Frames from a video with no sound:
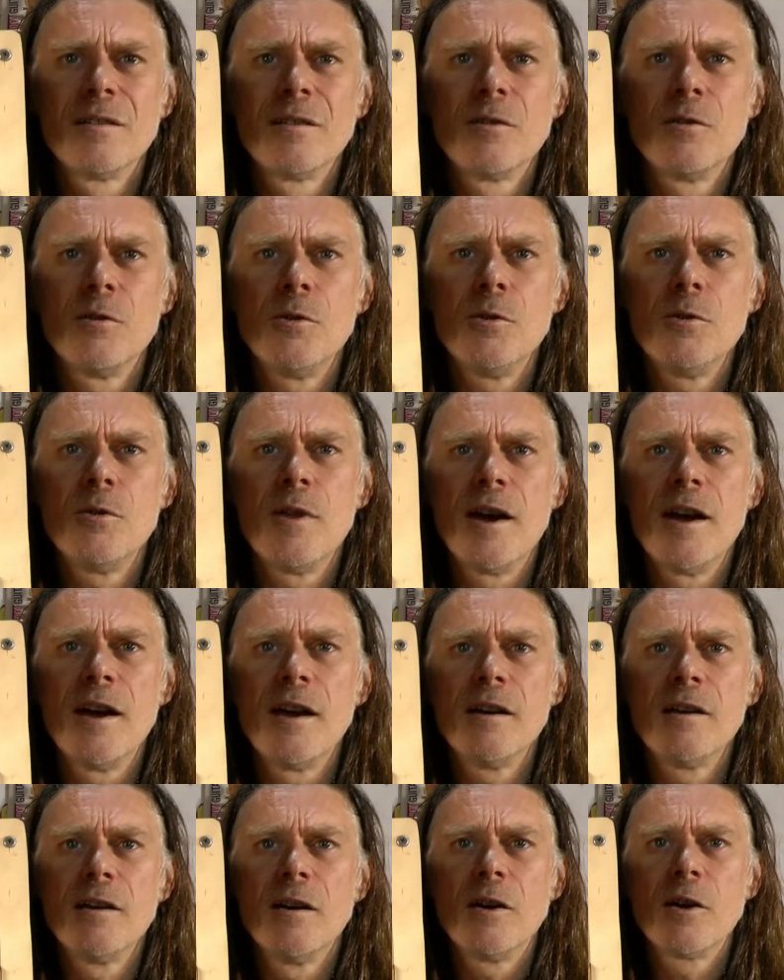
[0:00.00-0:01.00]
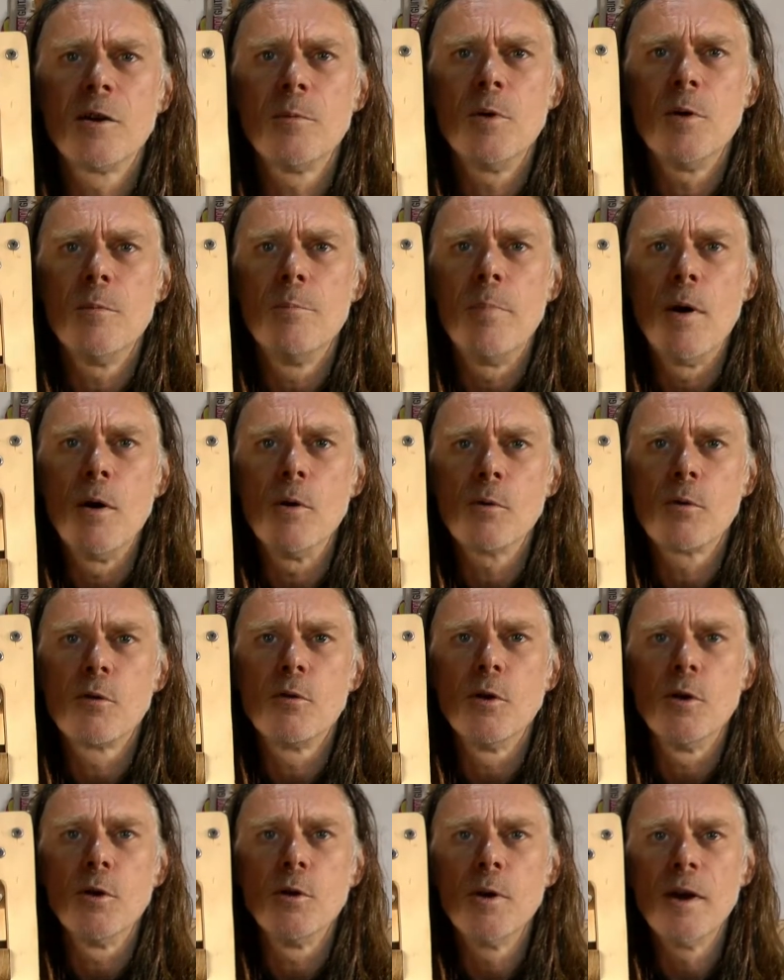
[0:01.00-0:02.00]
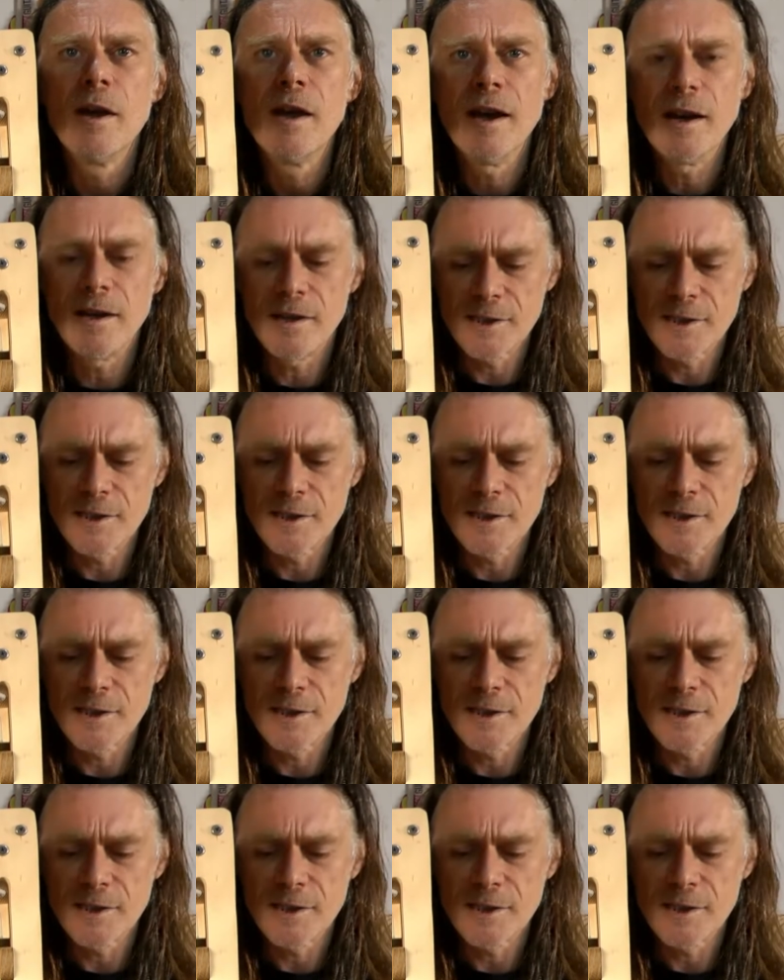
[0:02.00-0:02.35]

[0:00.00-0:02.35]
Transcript: Through there, I can put a bolt through and it